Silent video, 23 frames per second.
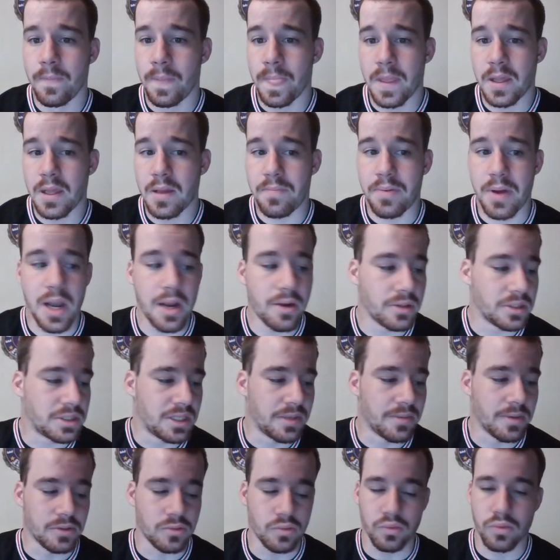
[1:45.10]
They're a Pirates
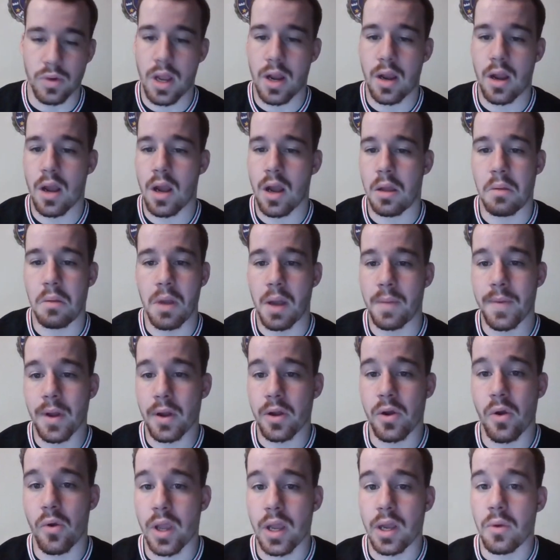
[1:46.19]
team that's red hot. I'm not
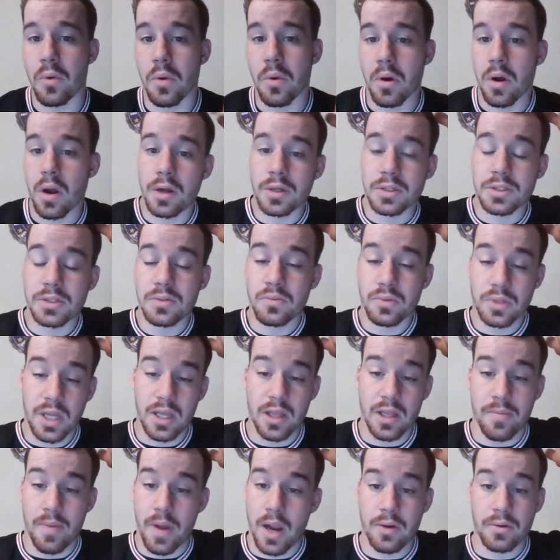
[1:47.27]
going anywhere else. We're
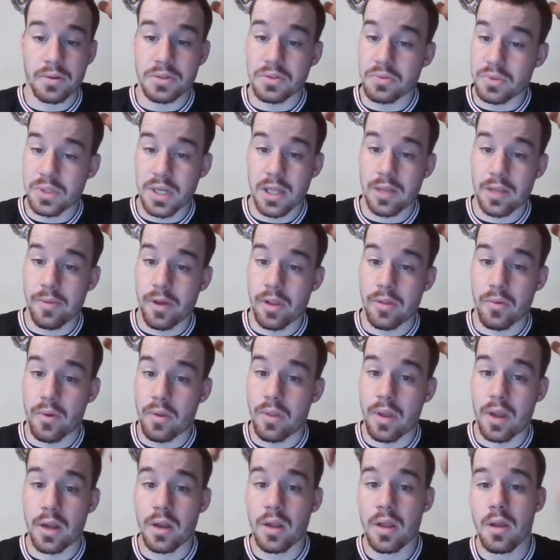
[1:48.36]
taking the Pirates. We're taking them on the run
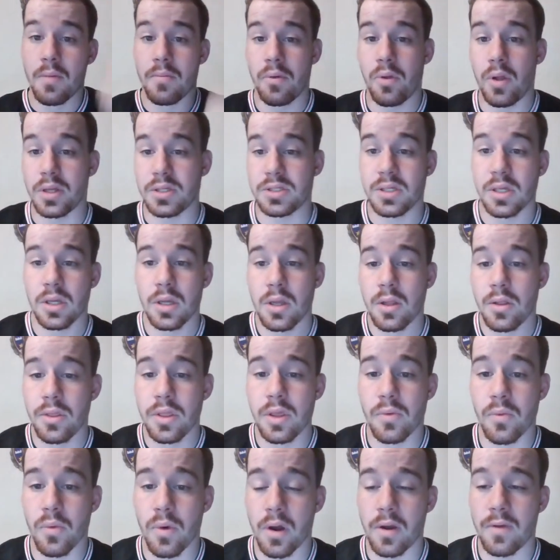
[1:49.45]
line, plus the
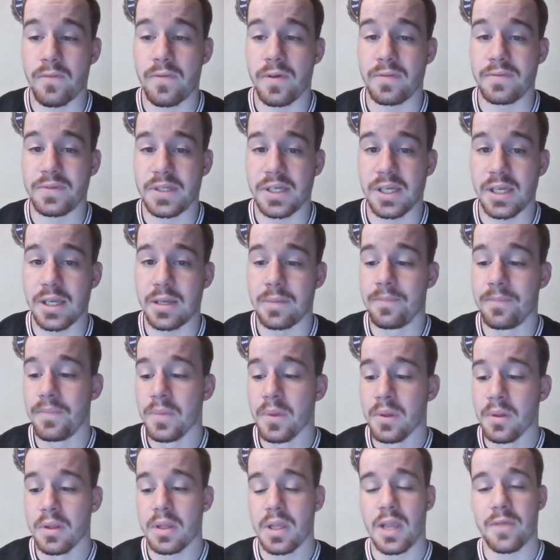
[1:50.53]
115.
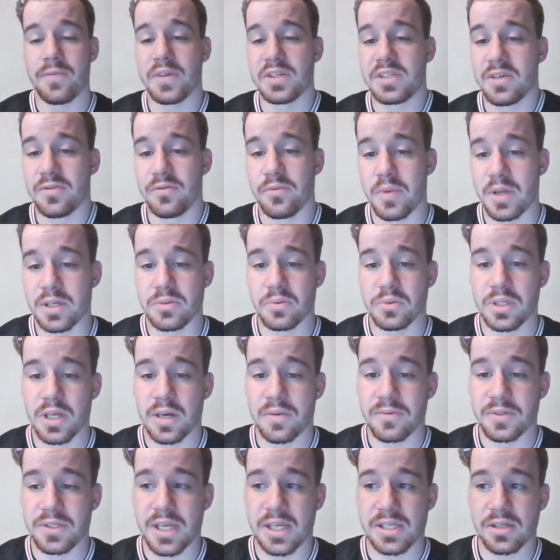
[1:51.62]
If this information was
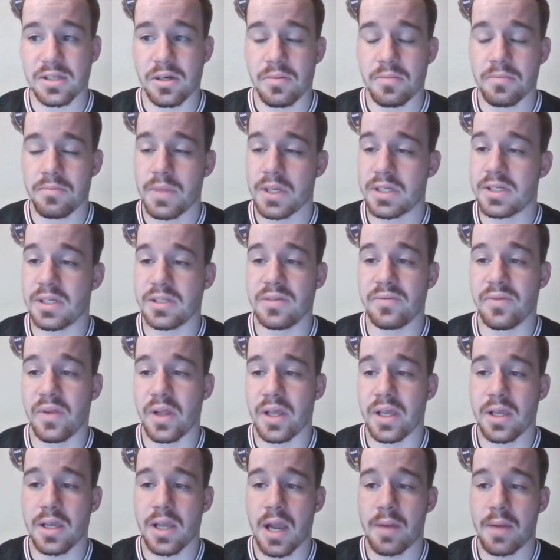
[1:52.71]
helpful to you guys at all, make sure you
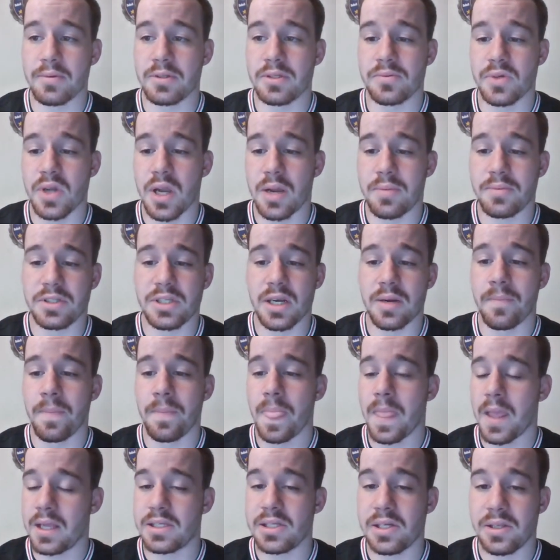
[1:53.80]
like, comment, subscribe, and share.
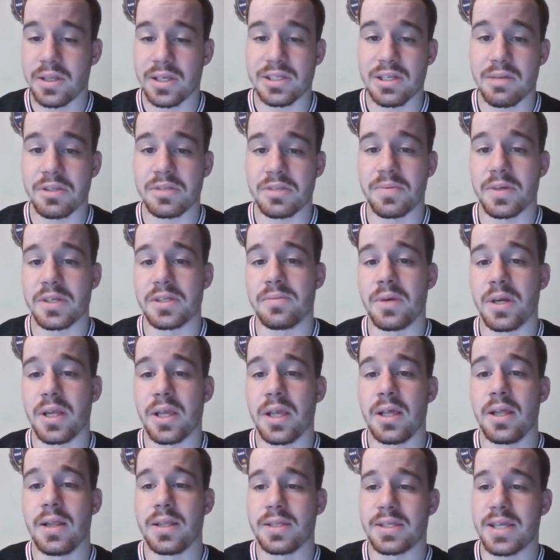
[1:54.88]
And until next time, let's make some money.
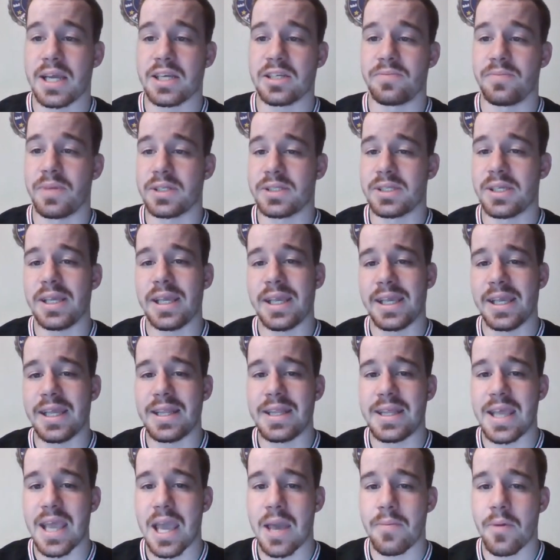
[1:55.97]
Let's cash some bets in
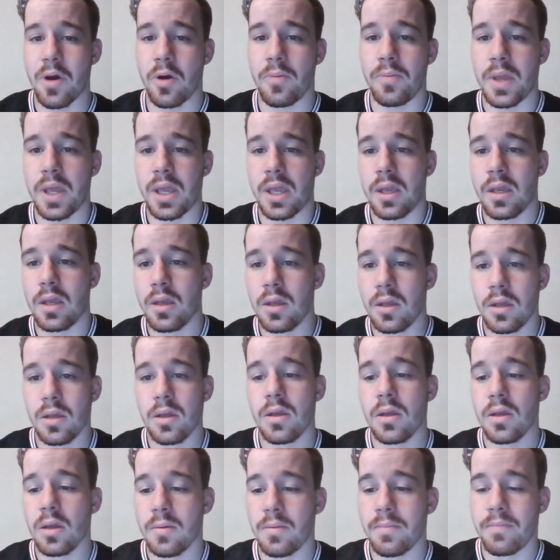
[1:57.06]
the MLB
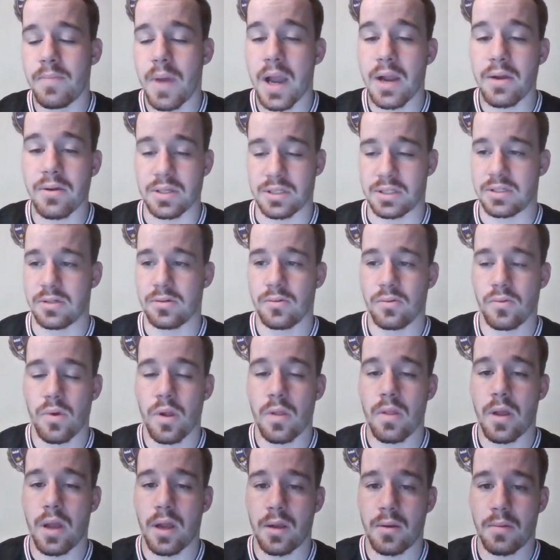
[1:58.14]
Pirates
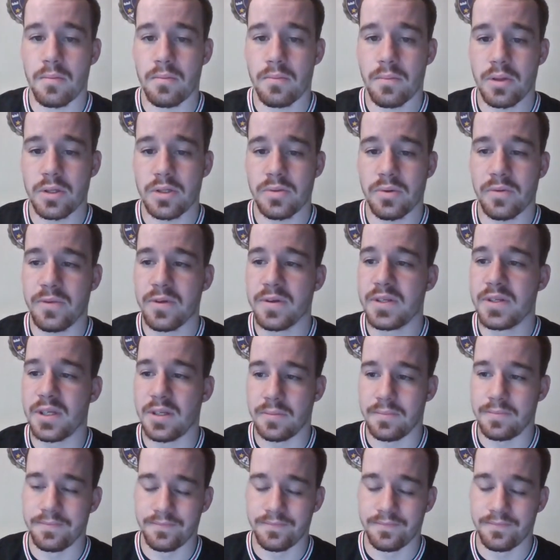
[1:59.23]
run line, plus 115.